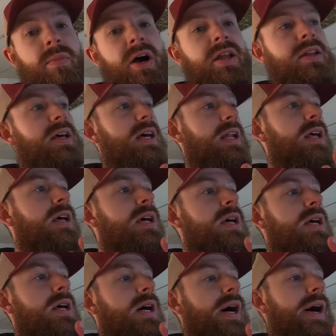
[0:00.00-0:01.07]
Mine did.
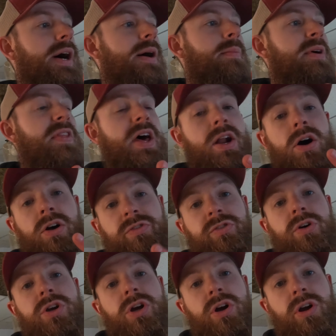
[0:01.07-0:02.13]
And then
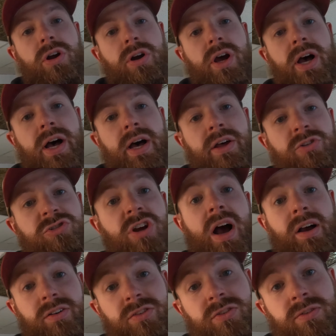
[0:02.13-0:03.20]
also your
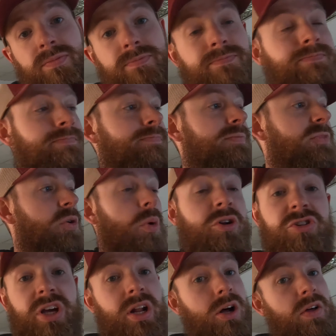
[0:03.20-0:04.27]
shocks. So
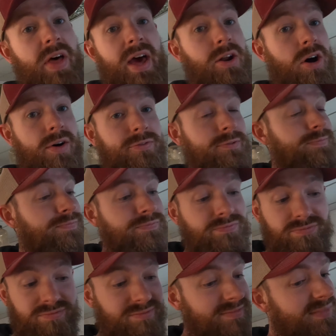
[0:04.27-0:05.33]
once you get all that off,
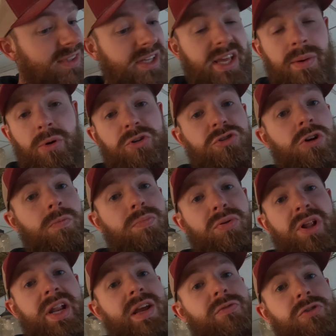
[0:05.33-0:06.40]
it will droop
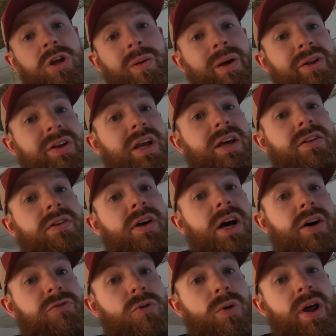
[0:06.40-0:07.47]
plenty for you to be able to get
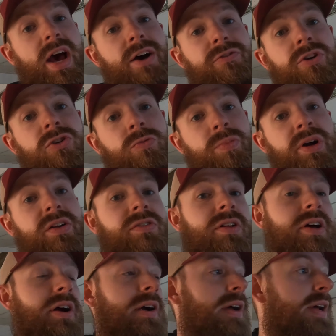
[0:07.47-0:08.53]
4.5-inch springs in
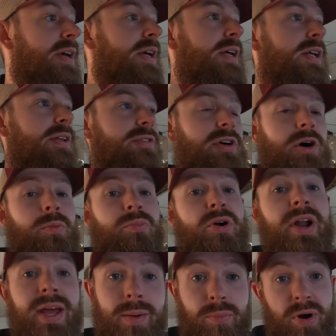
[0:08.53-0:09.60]
there. So
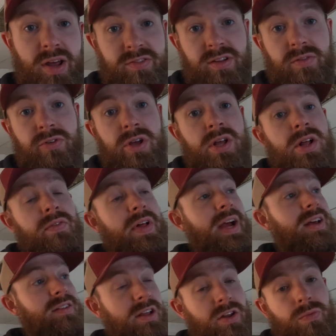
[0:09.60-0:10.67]
pretty impressive.
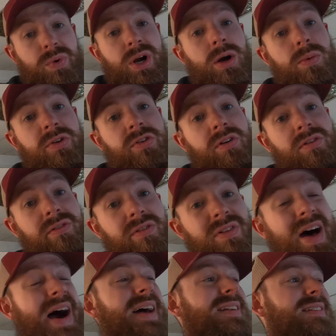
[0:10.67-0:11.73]
Like I said, the rear was a
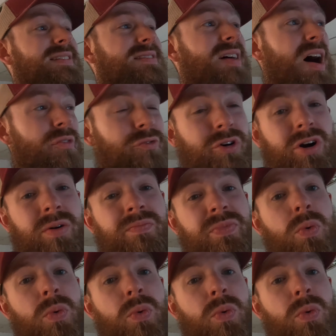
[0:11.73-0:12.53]
lot tougher.